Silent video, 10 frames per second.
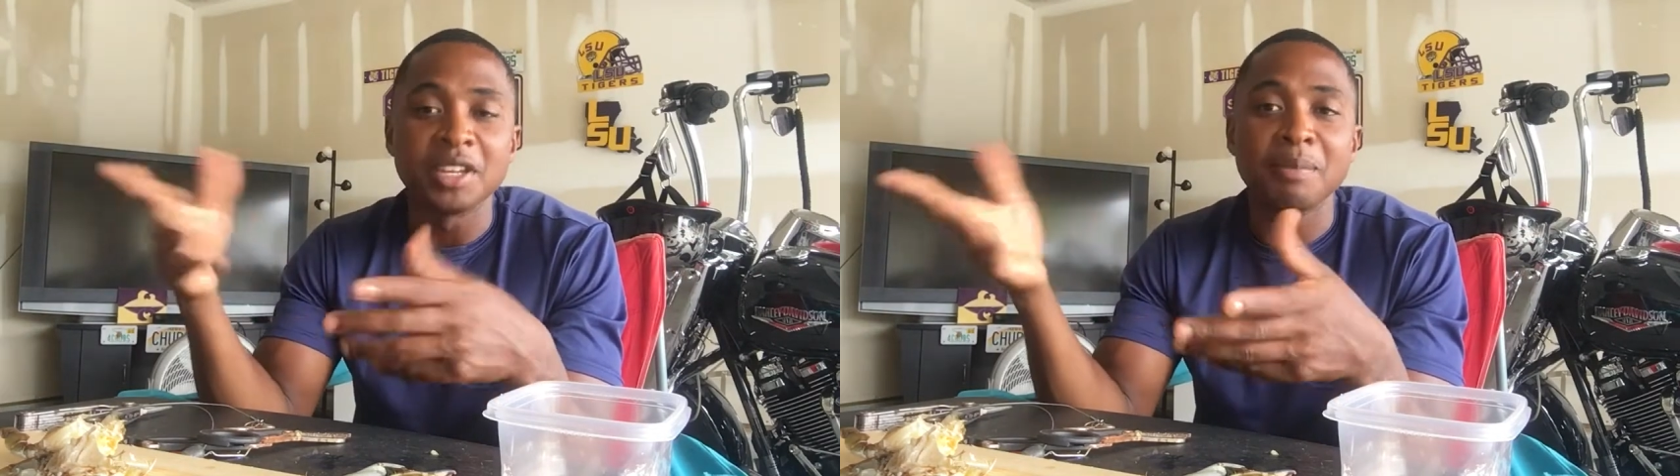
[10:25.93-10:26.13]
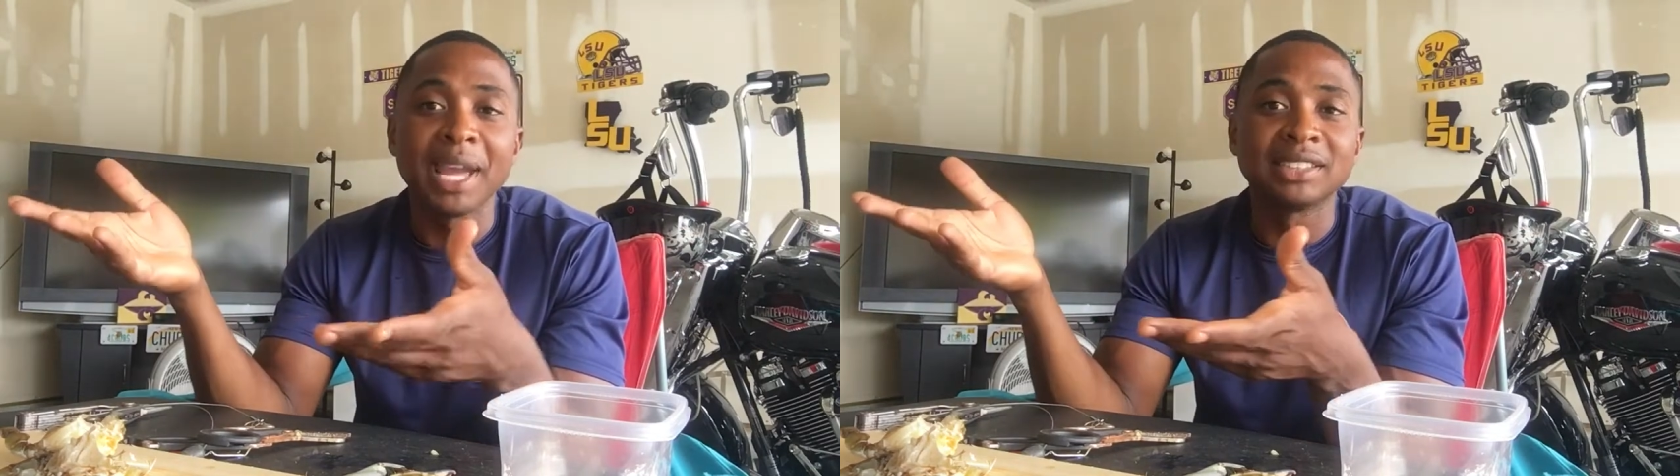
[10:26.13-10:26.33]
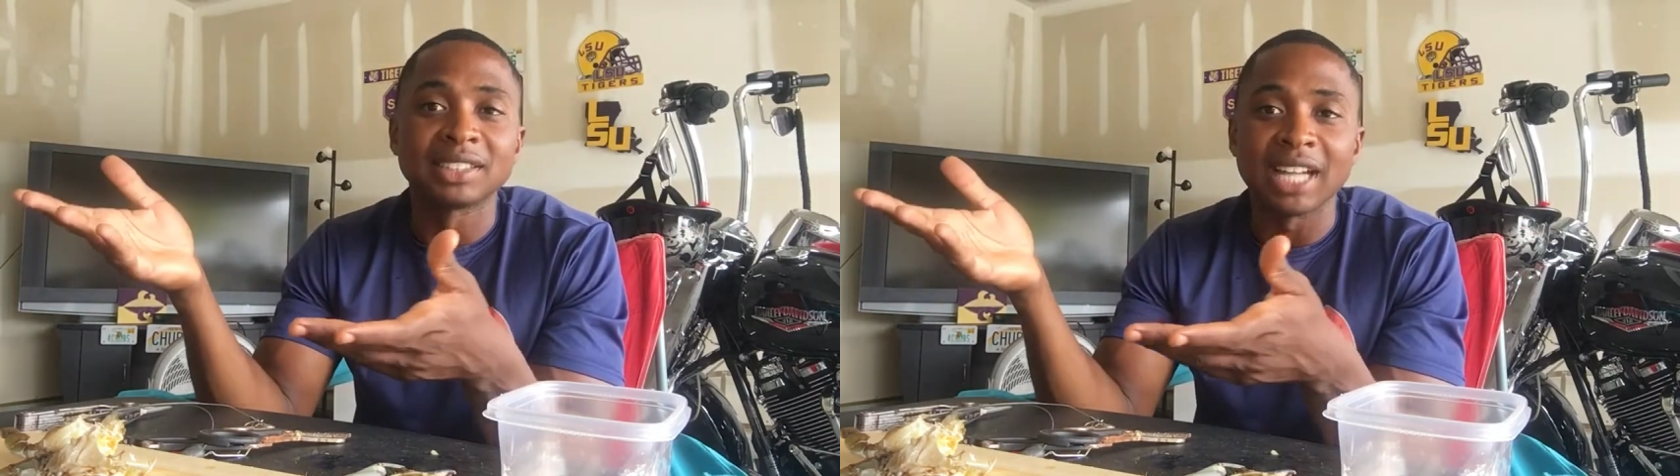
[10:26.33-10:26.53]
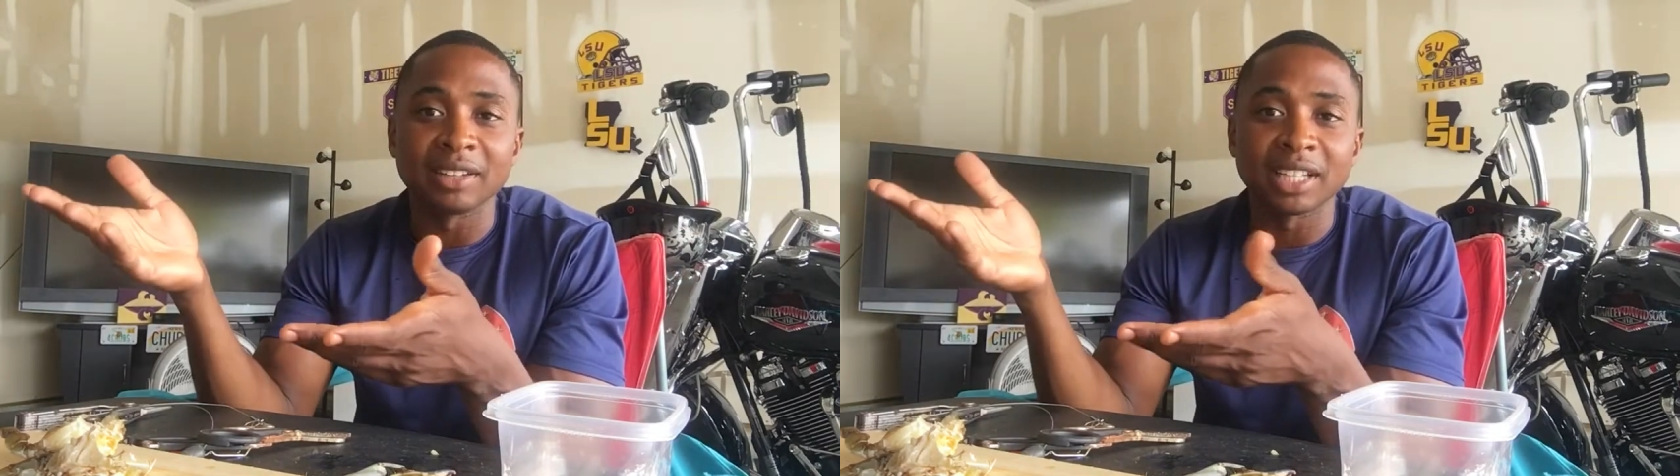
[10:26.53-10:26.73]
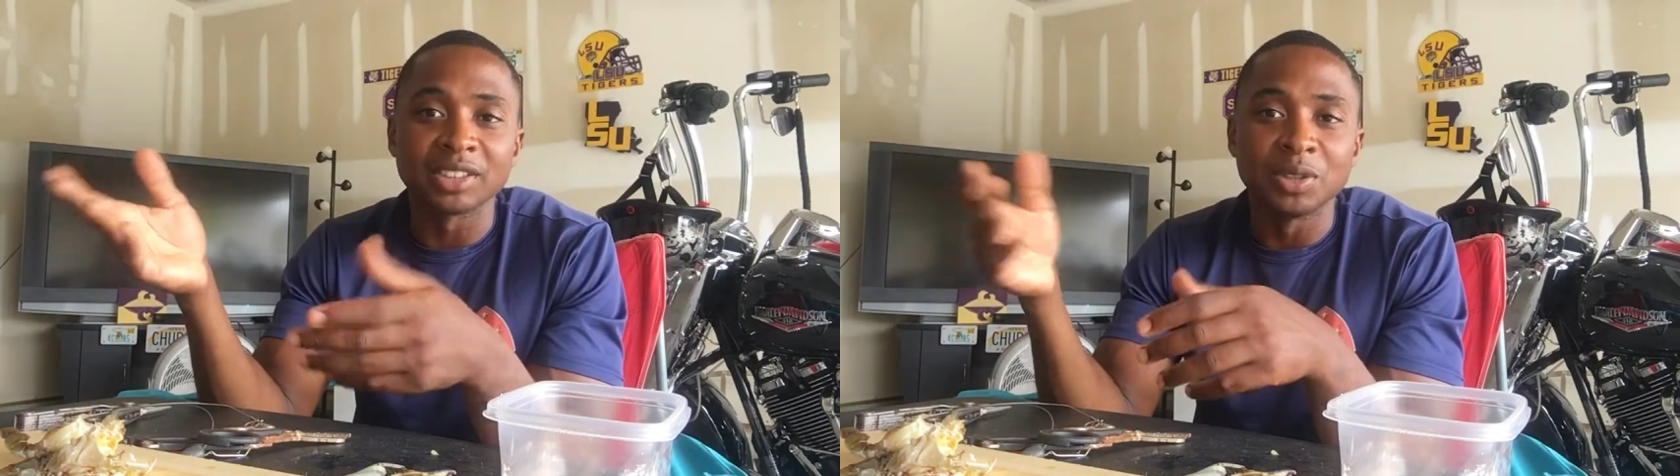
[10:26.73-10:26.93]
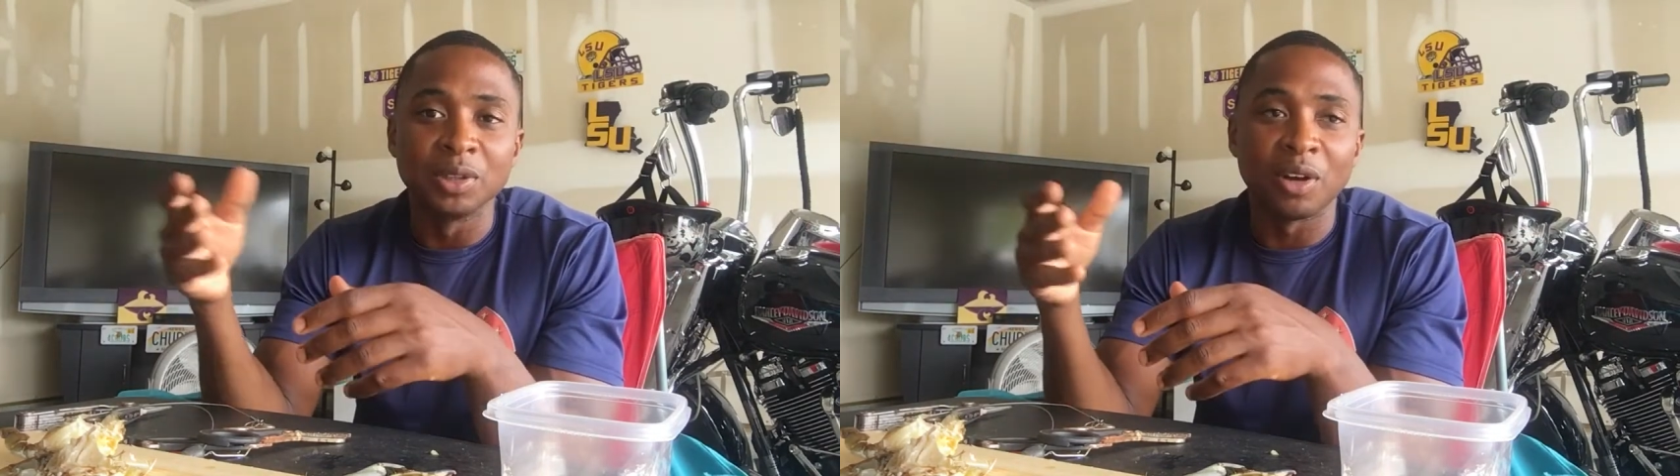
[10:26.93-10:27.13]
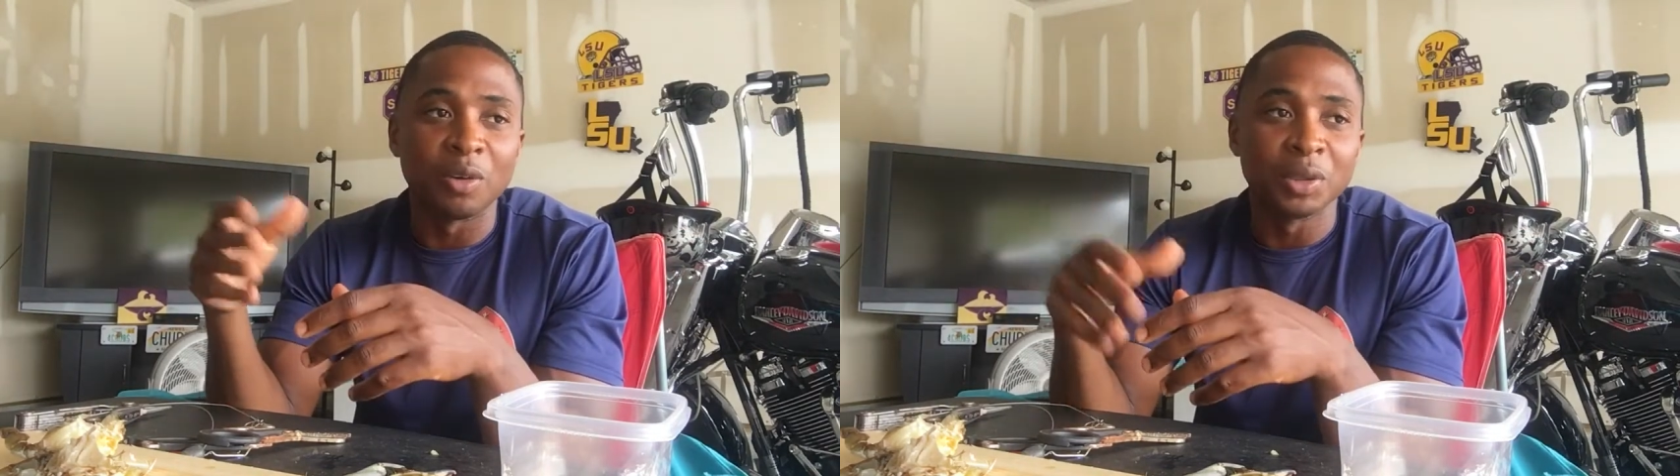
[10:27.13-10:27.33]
your bait sit out there too long.